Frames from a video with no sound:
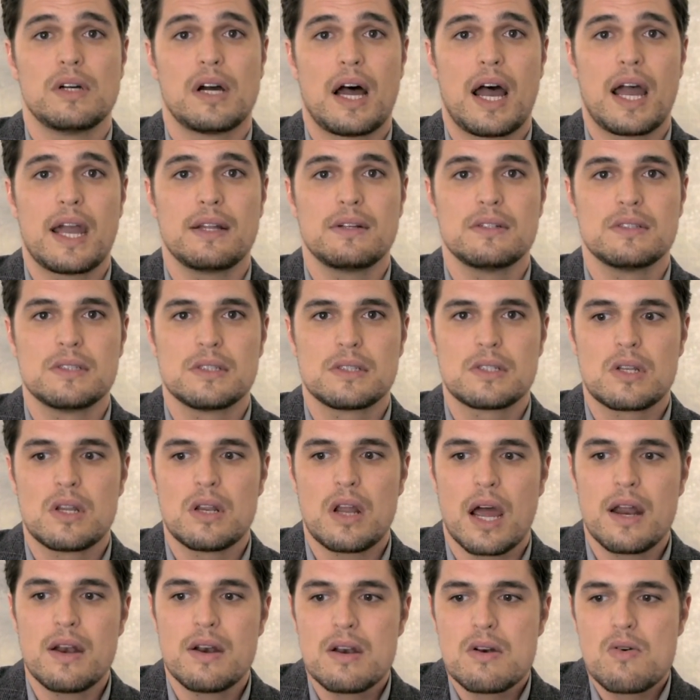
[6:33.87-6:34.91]
I,
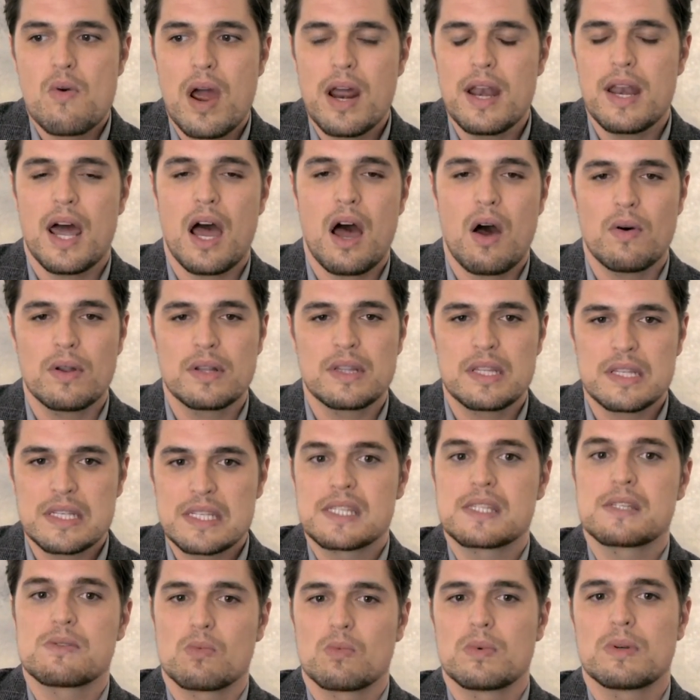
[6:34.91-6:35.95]
I right now,
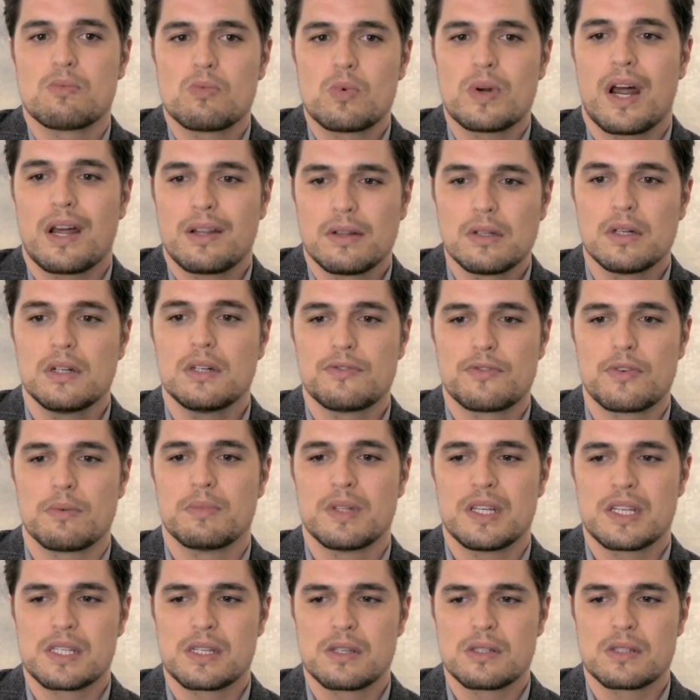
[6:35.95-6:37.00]
this what I learned
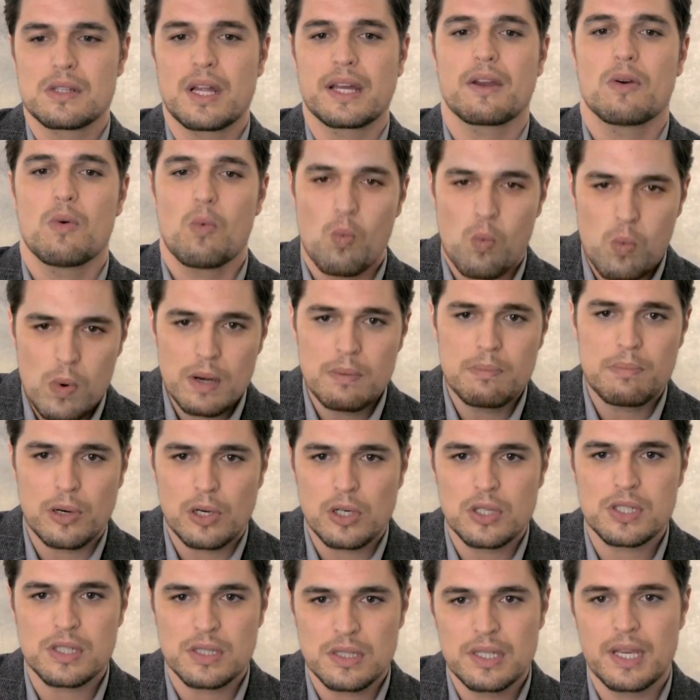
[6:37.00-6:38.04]
from this is like one
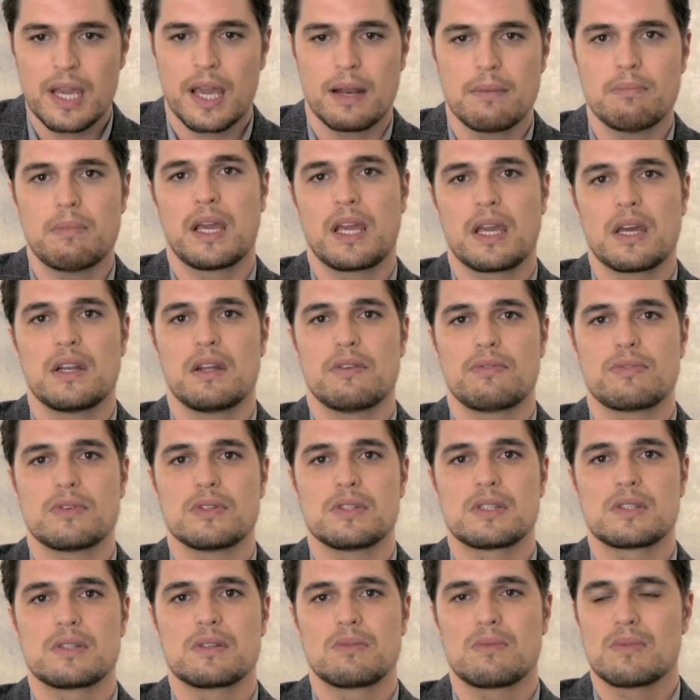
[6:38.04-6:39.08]
person can make a
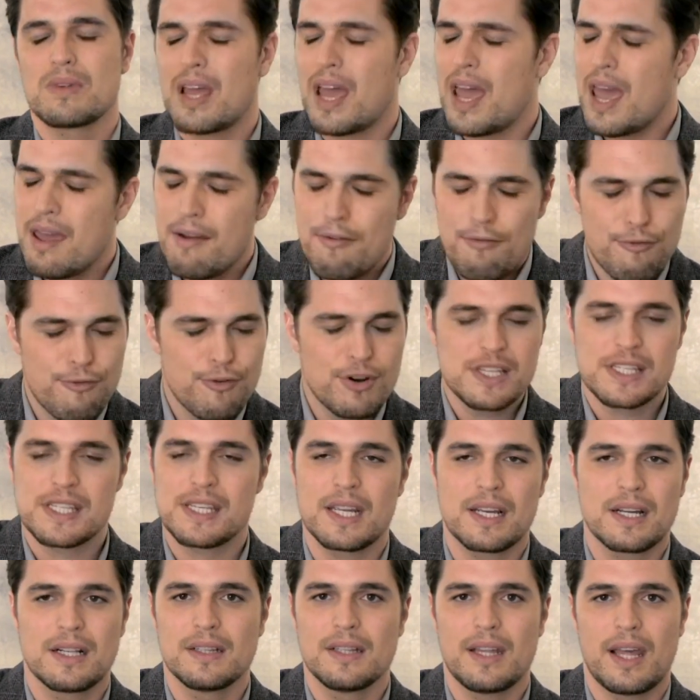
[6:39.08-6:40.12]
difference every
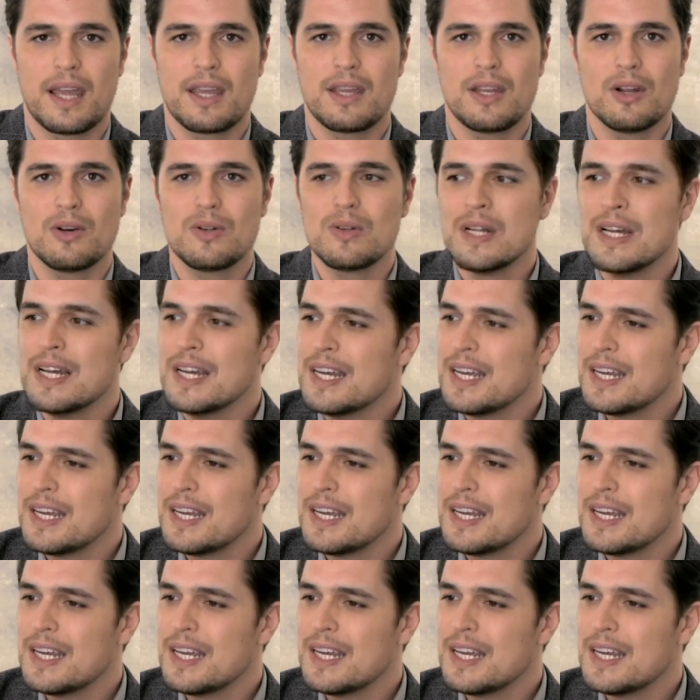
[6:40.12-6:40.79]
single day. You know,